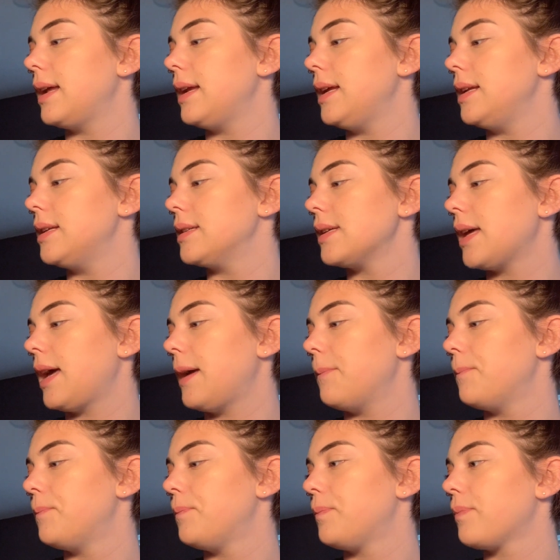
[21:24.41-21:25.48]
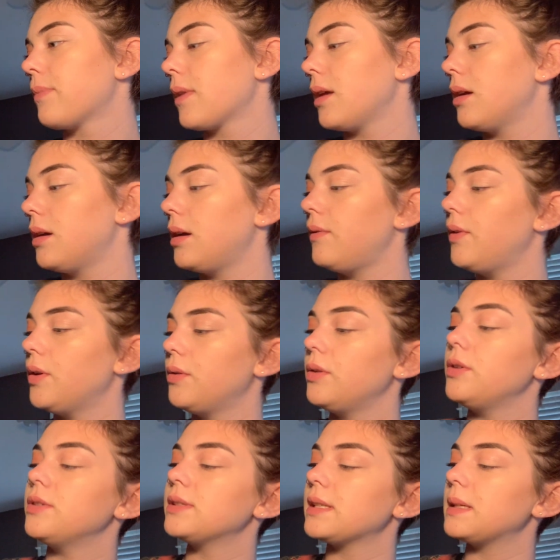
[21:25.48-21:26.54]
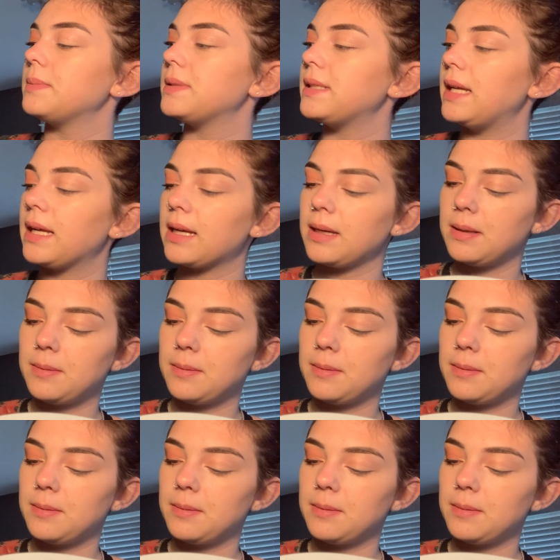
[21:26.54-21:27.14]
I need to say? If you use lipstick,